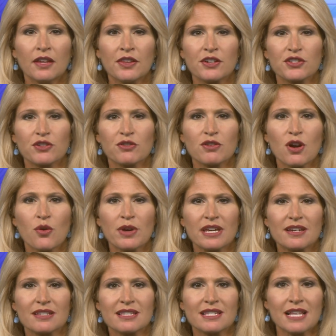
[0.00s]
There's a growing
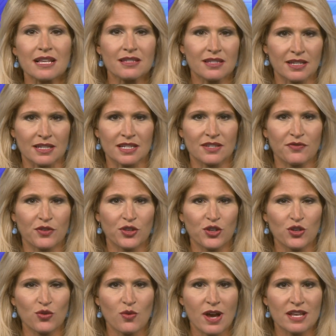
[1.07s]
consensus for the
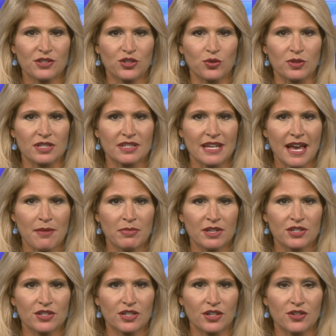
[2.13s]
U.S. to
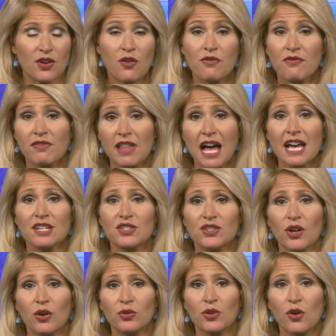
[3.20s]
establish a no-fly
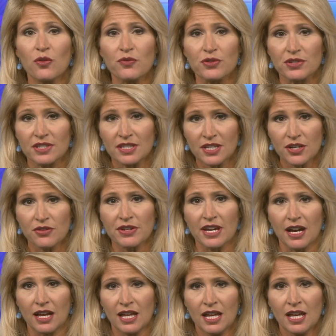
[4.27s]
zone over
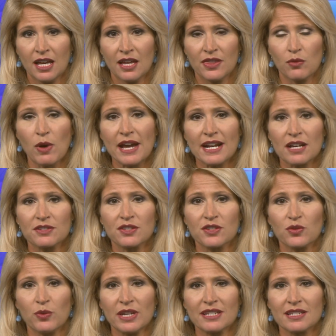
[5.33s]
Syria. The White House
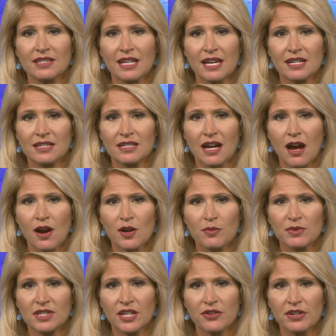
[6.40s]
this week decided to arm
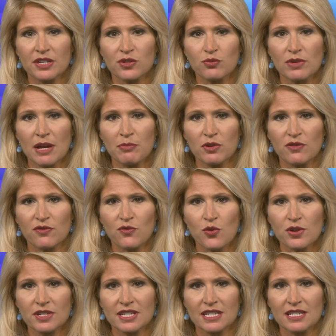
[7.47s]
Syria's rebel
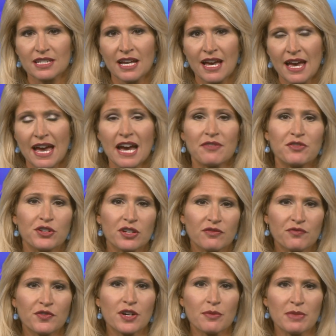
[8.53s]
forces after
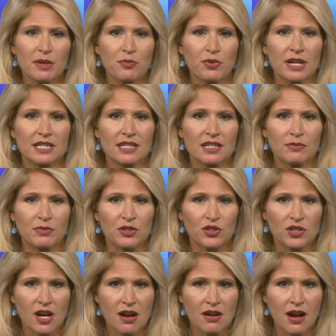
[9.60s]
confirming President
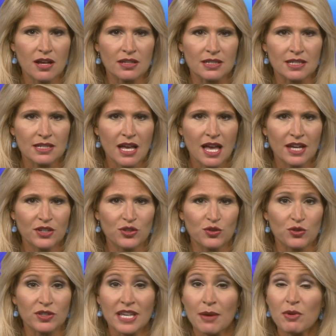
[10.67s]
Bashar al-Assad
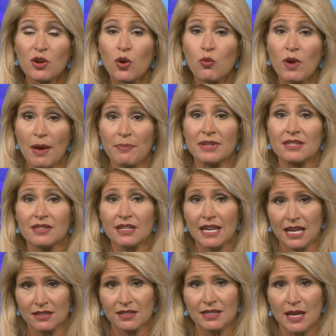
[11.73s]
used chemical weapons
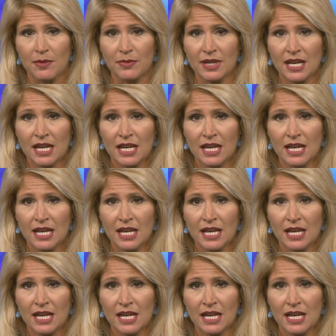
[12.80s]
against them.